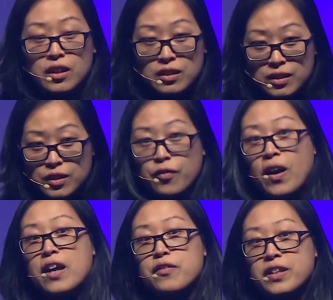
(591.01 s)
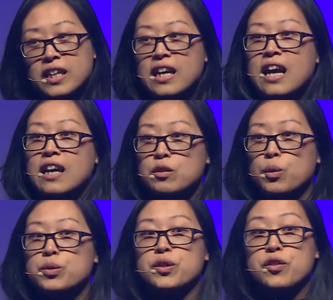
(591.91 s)
surviving and
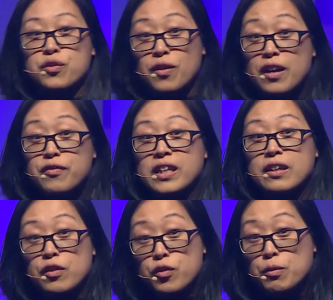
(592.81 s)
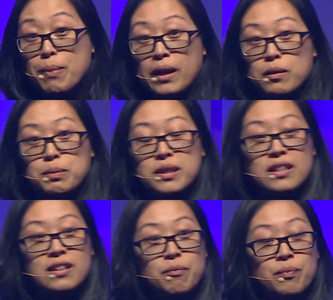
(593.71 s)
also thriving through bankruptcy.